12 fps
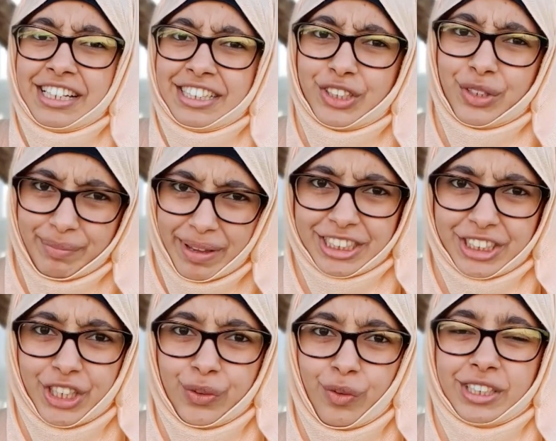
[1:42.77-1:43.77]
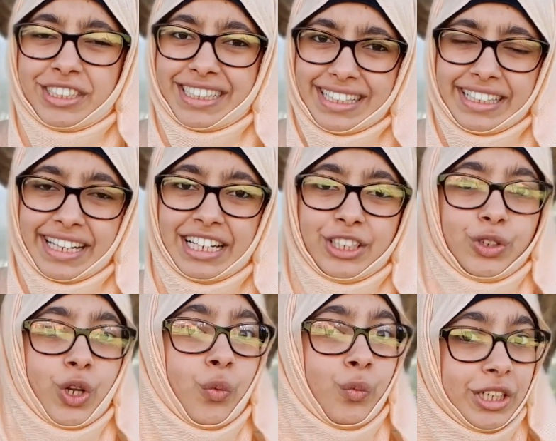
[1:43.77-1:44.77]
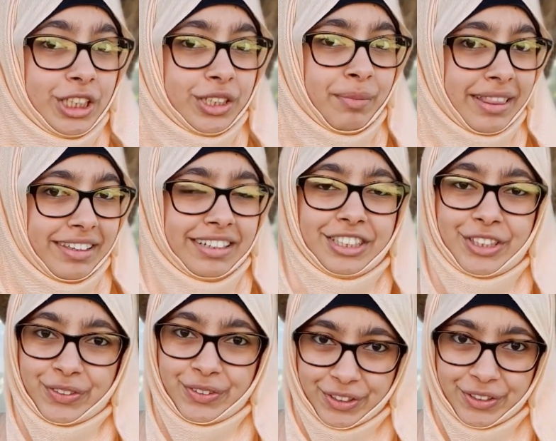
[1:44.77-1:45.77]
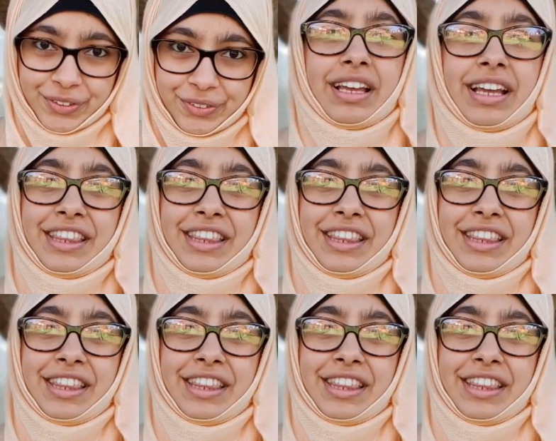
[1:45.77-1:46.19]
So make sure you watch till the end to know which method suits you.